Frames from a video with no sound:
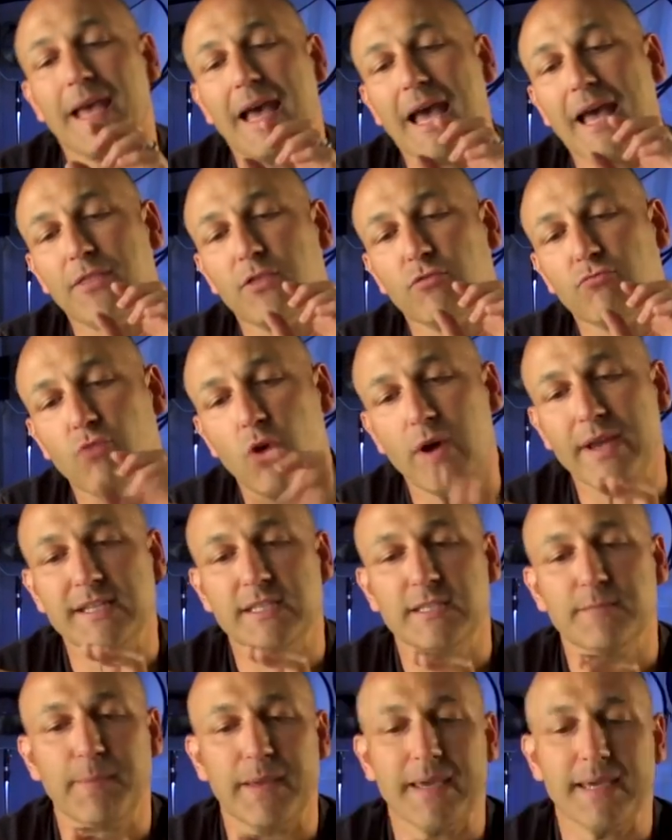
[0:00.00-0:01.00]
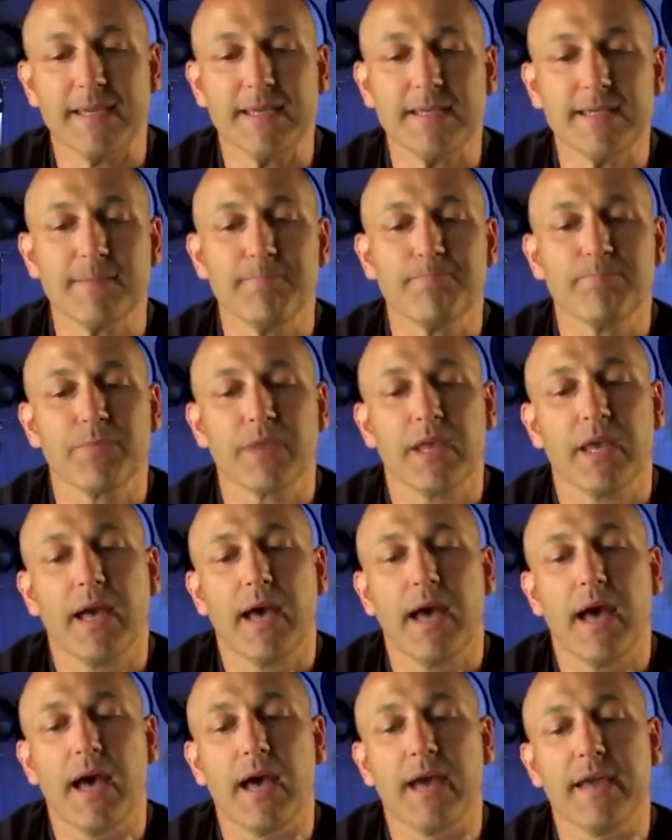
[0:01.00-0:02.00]
And the write speed
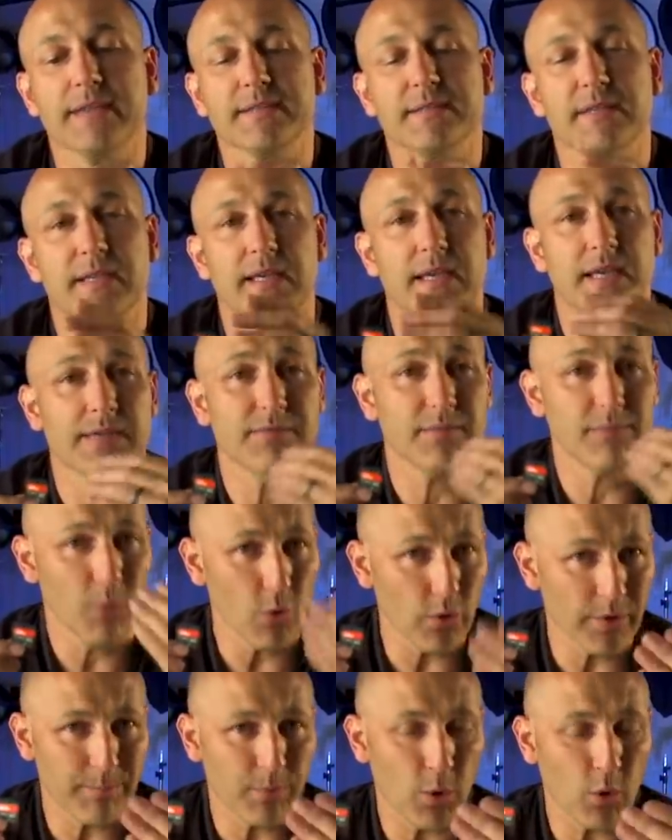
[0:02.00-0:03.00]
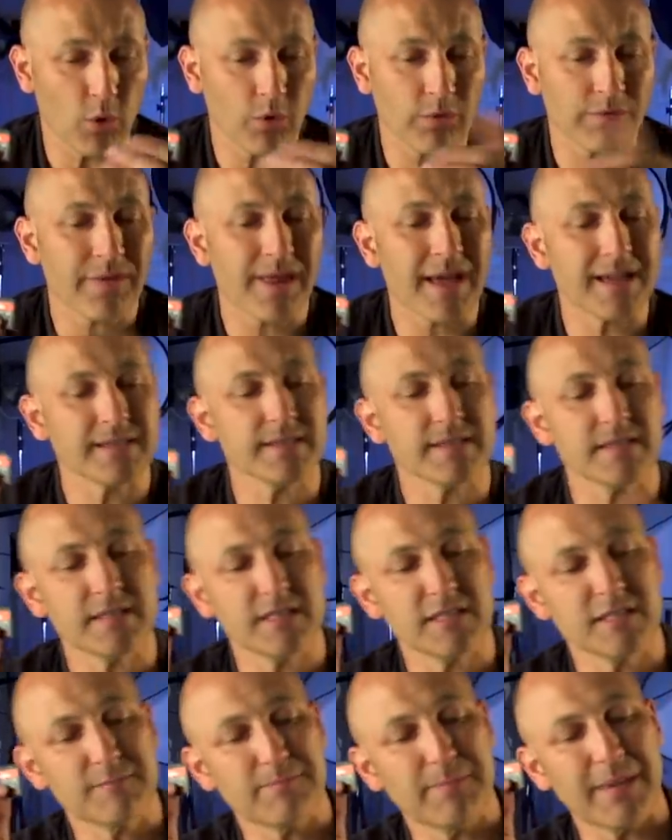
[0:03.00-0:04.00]
is even more important. That's the
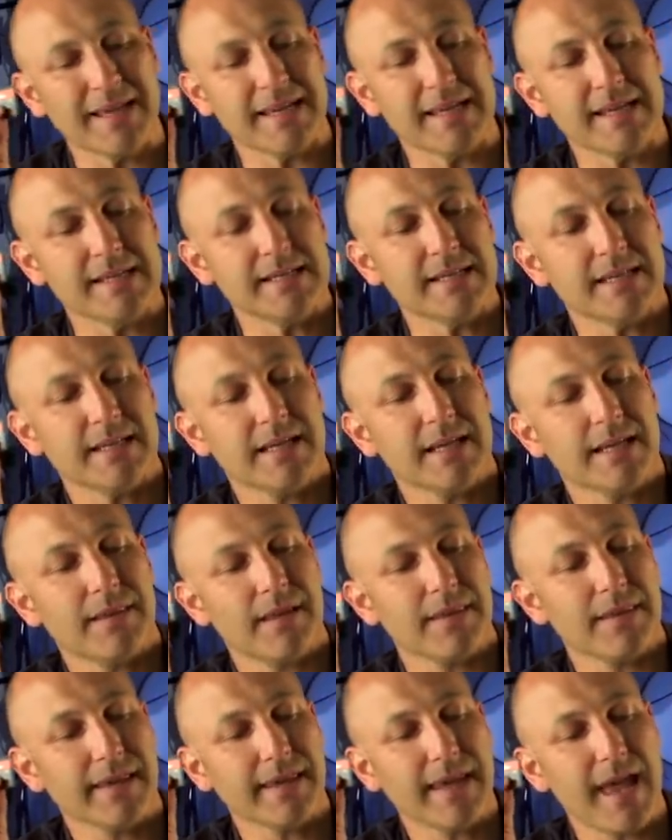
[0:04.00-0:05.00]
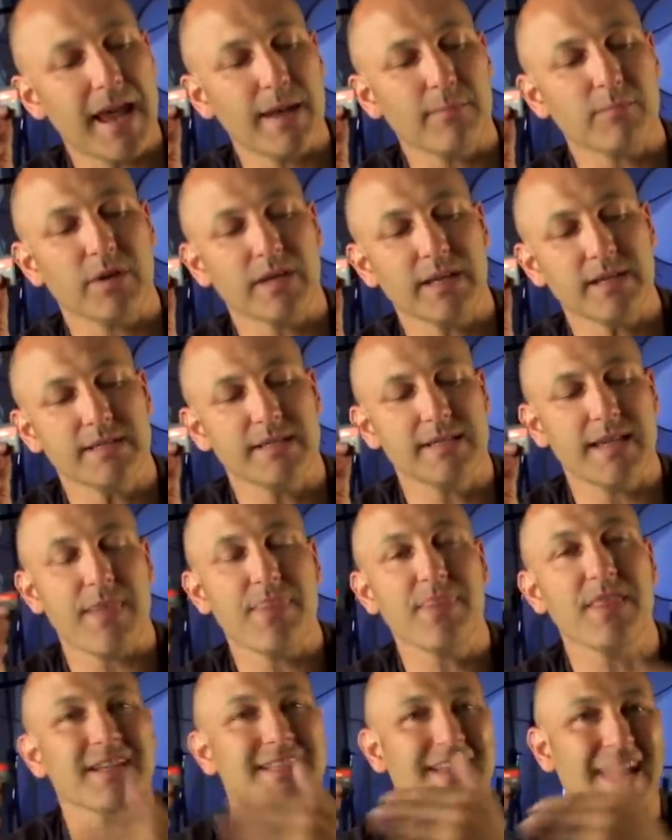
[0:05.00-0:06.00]
speed that the camera can
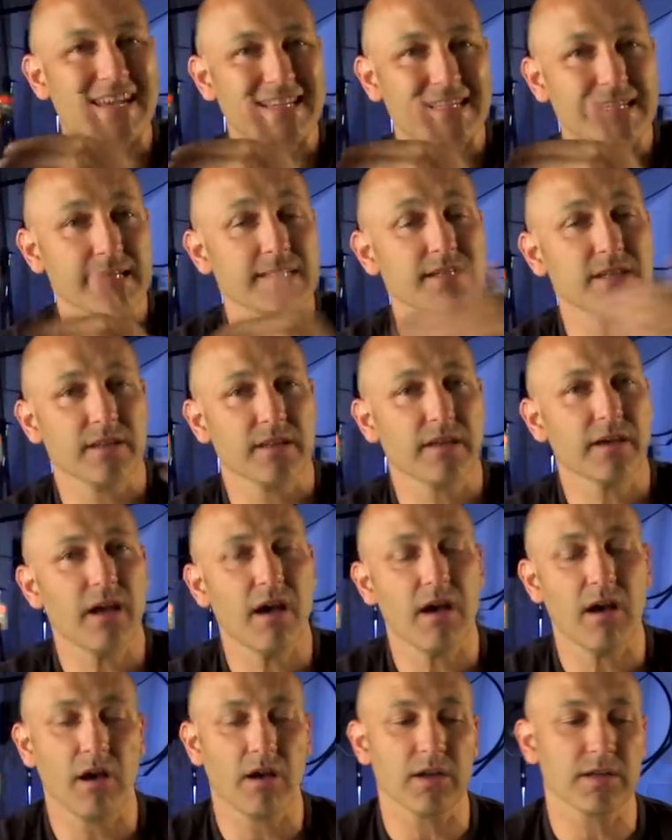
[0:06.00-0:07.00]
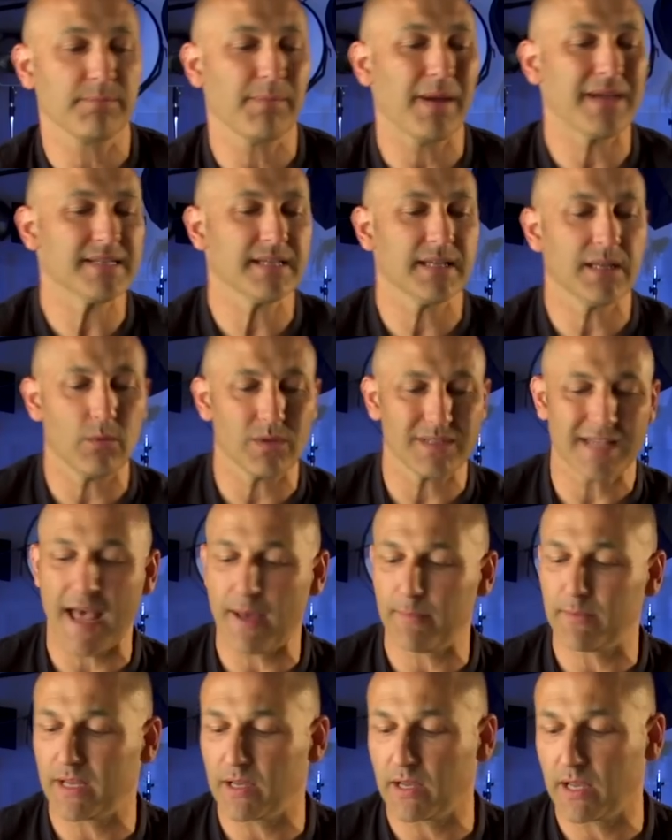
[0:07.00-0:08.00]
send the data to the card. Basically, what's
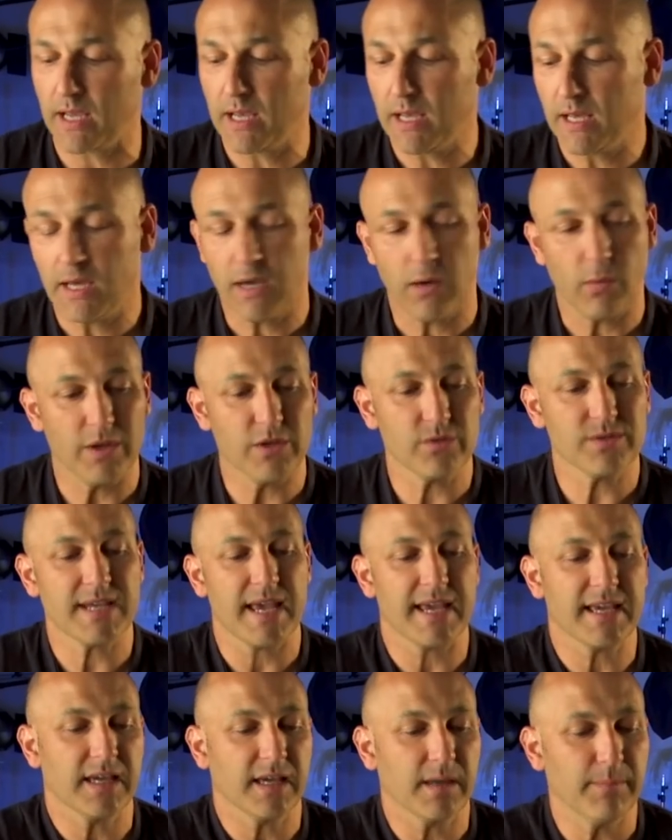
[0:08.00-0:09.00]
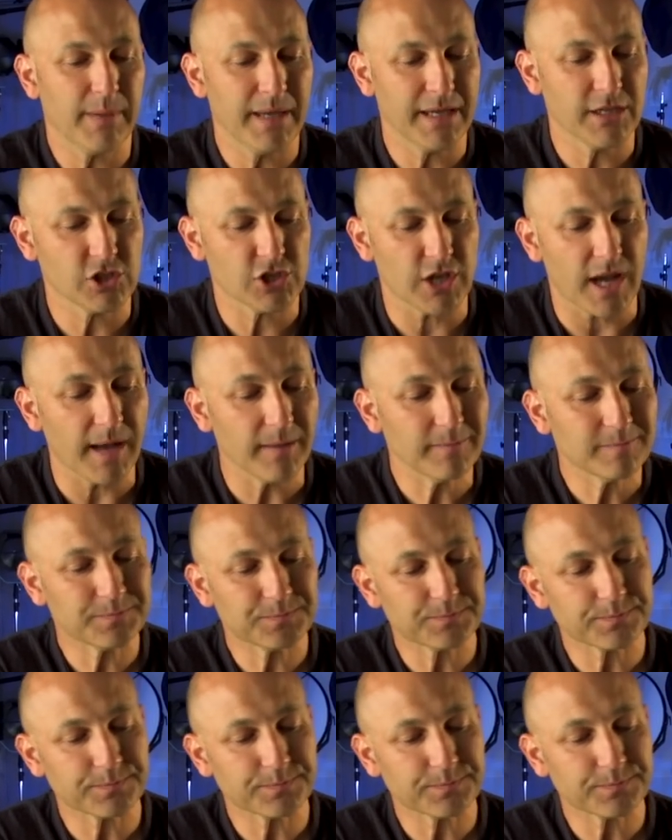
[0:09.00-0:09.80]
happening when you're taking a picture,